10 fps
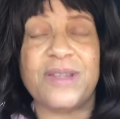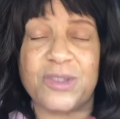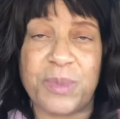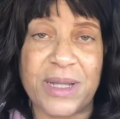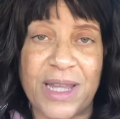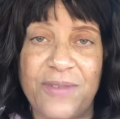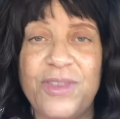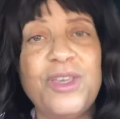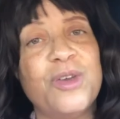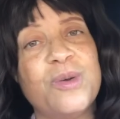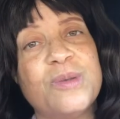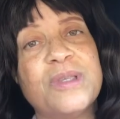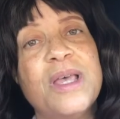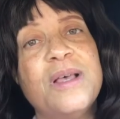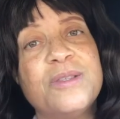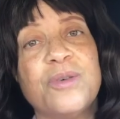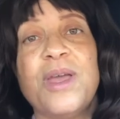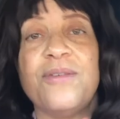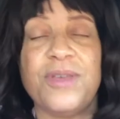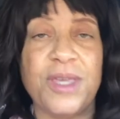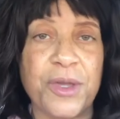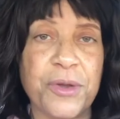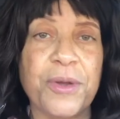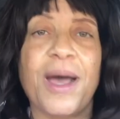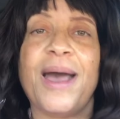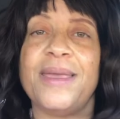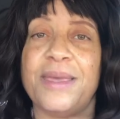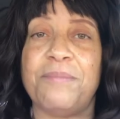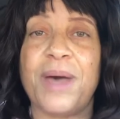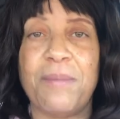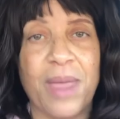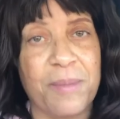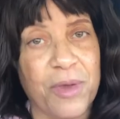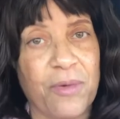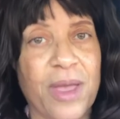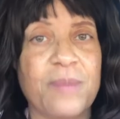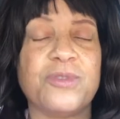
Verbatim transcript: And it's been 11 years, so every year I get my mammogram.